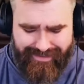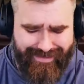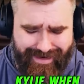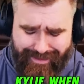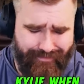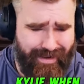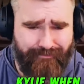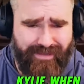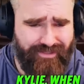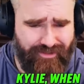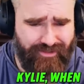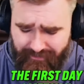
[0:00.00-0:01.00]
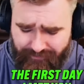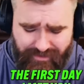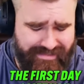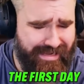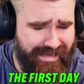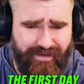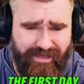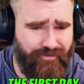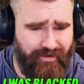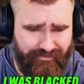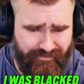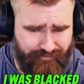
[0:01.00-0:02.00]
I was like, Kylie, when I met you, the first day I
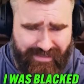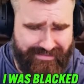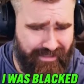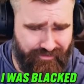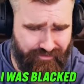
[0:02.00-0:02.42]
met you, I was blacked